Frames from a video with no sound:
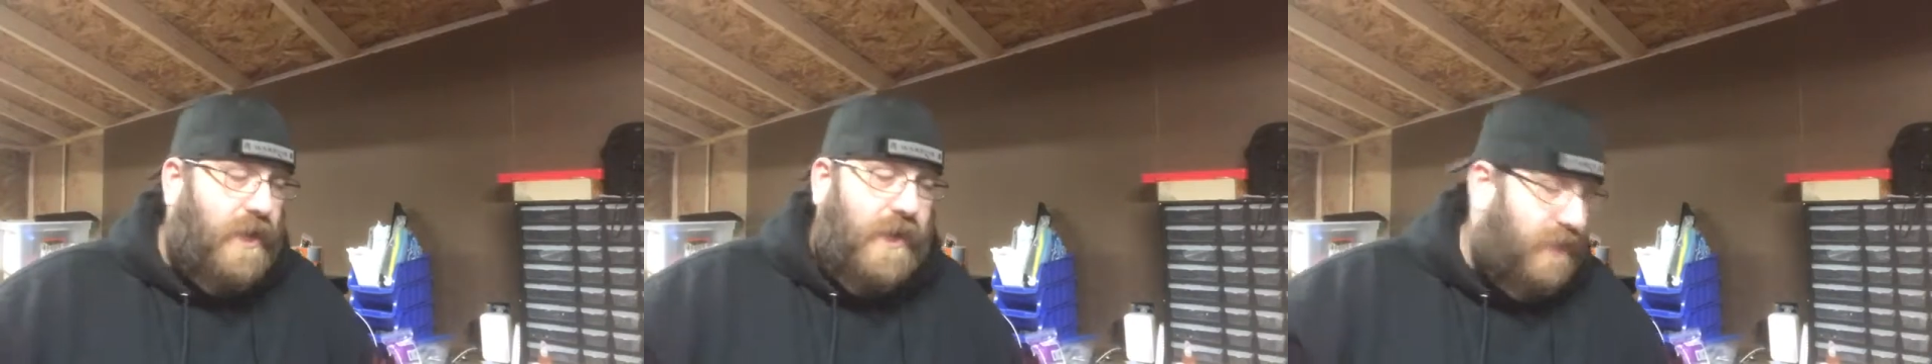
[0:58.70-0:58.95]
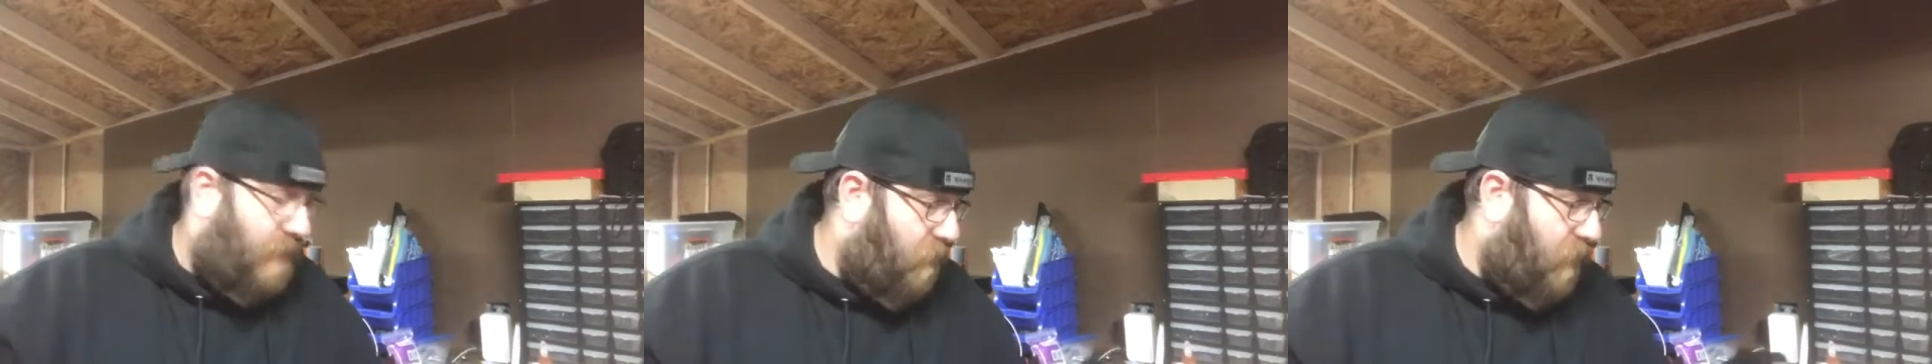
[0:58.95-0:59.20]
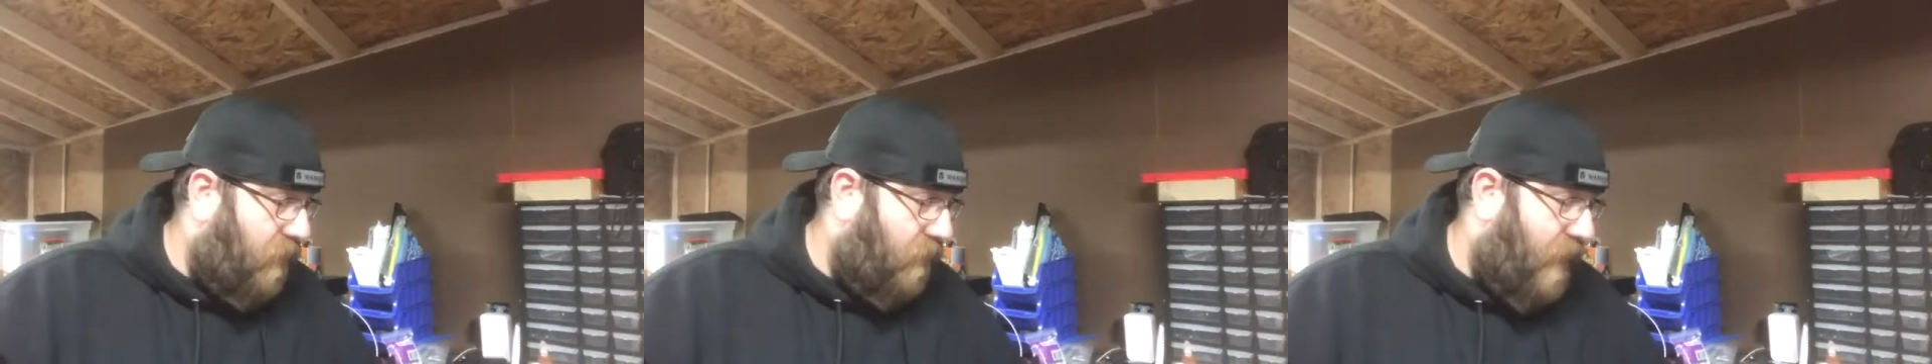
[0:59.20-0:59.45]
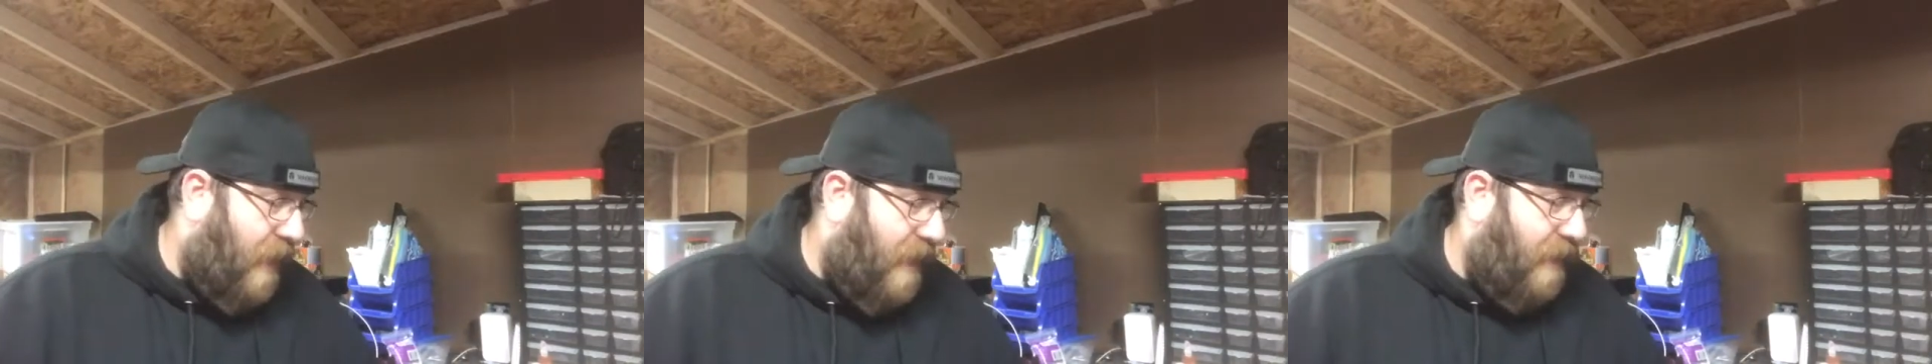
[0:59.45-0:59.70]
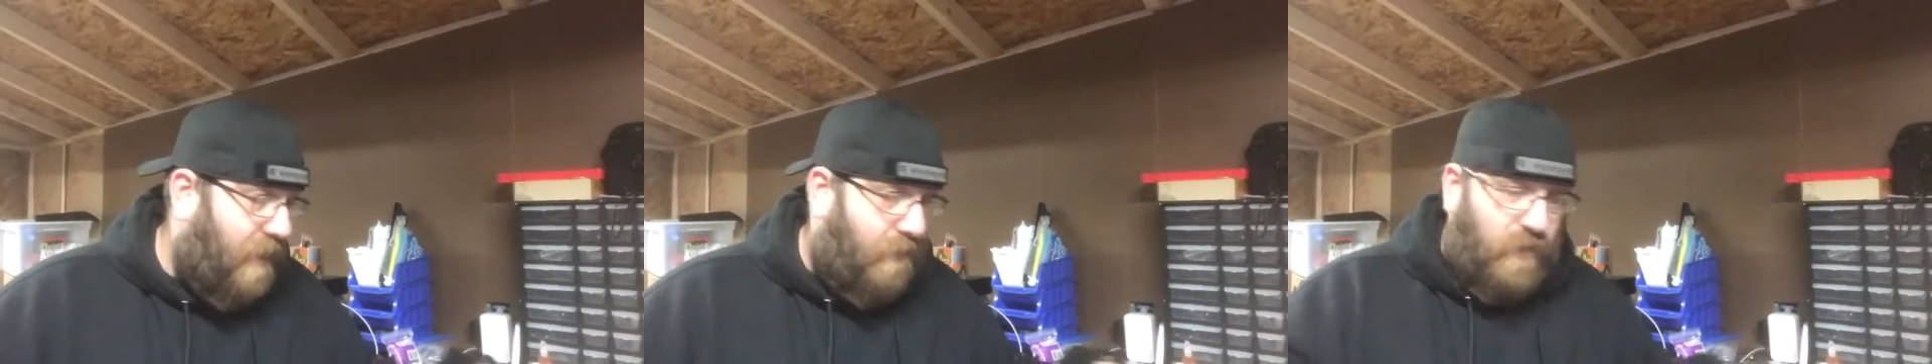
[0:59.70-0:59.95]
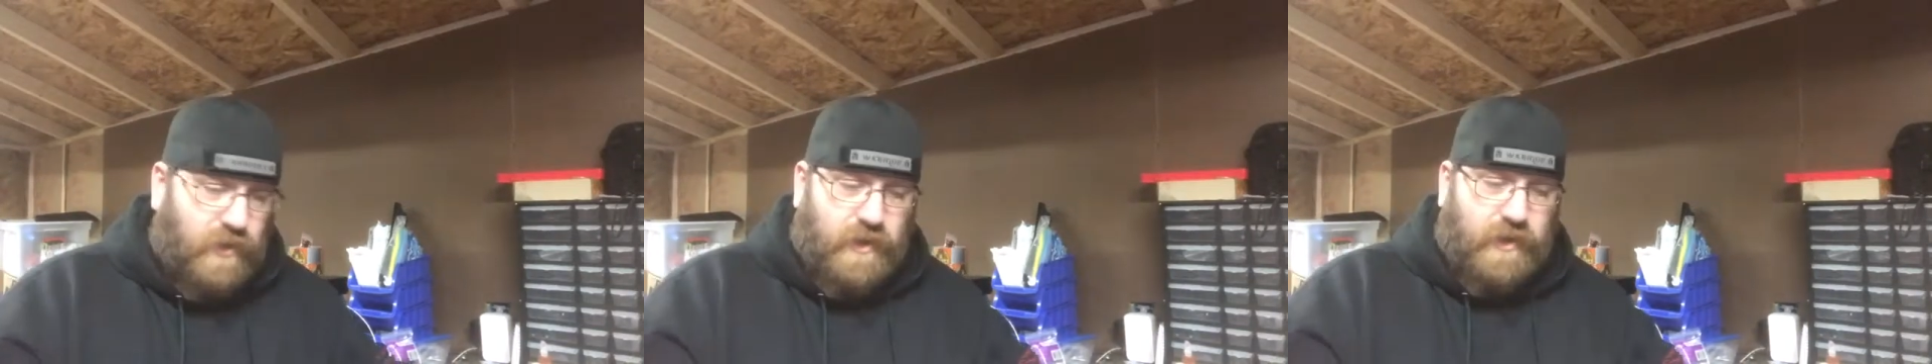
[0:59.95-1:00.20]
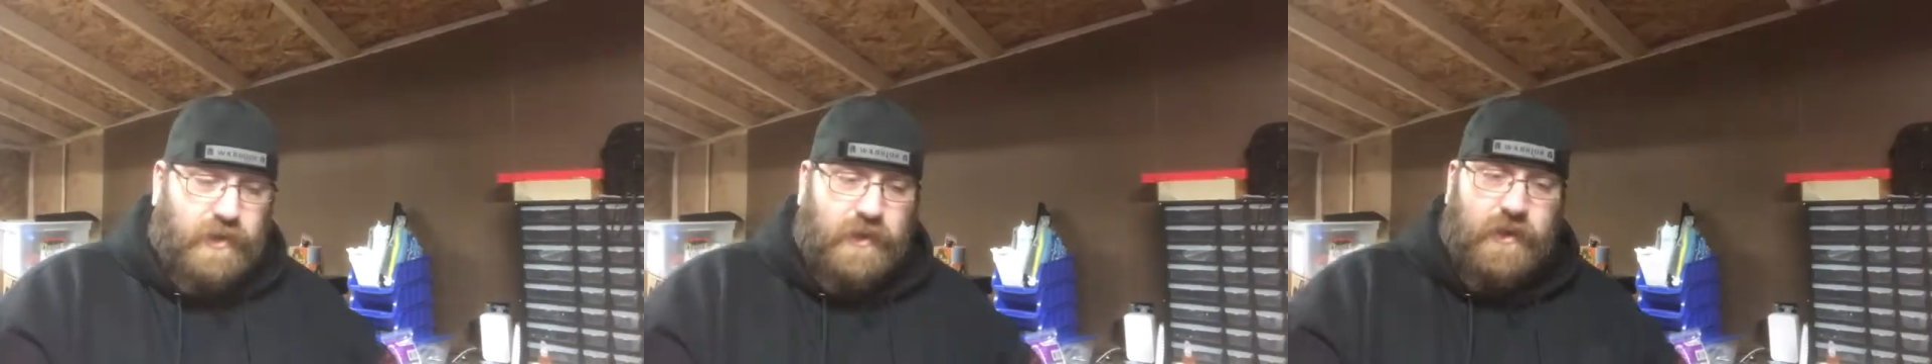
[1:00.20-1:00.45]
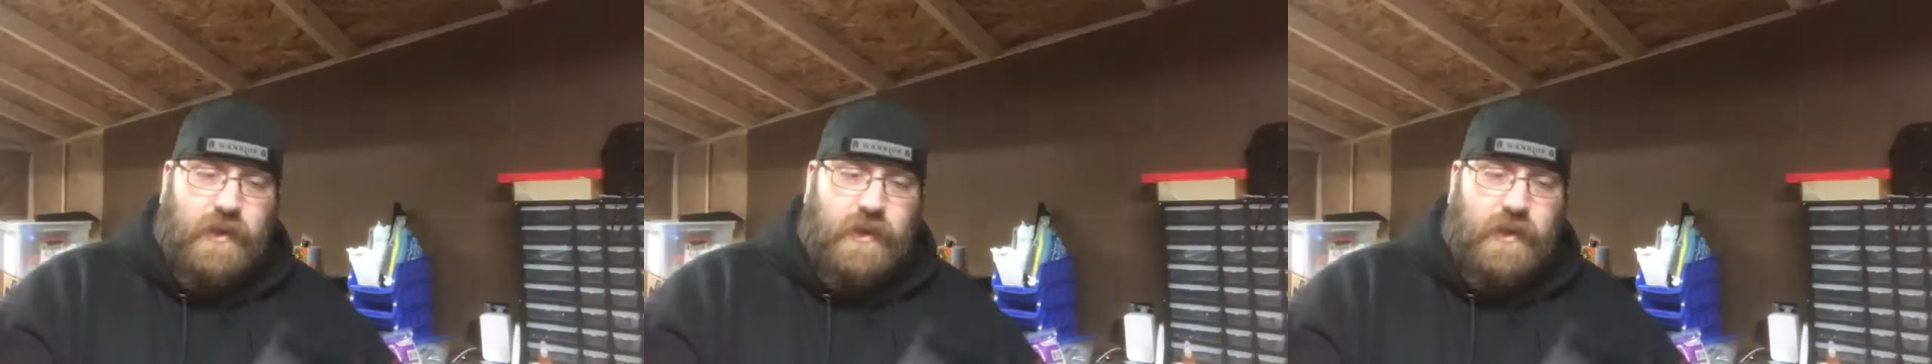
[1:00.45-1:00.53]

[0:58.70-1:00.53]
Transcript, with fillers: today is I'm going to do that. I'm going to